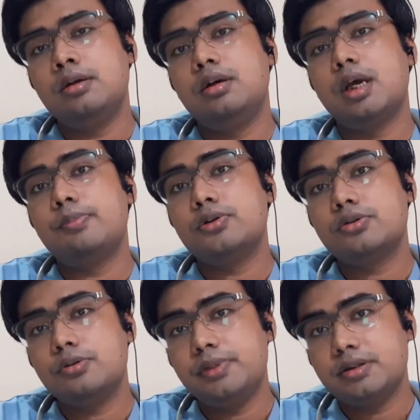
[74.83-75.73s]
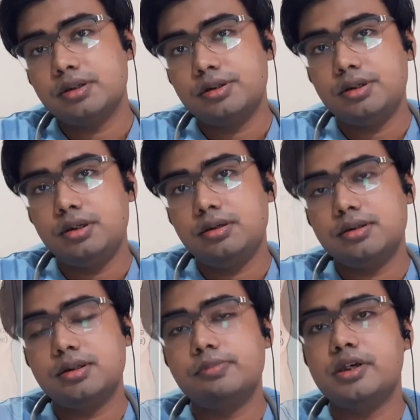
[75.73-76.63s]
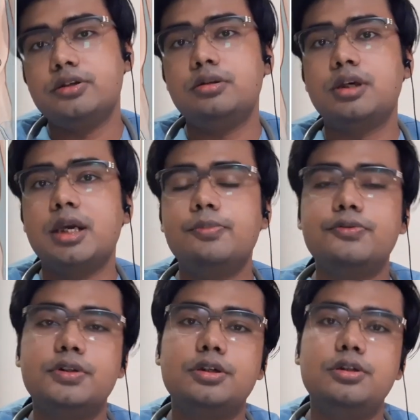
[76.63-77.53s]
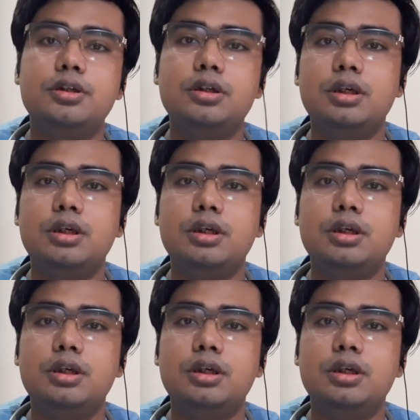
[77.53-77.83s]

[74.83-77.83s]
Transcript: Laparoscopic surgery is a special type of surgery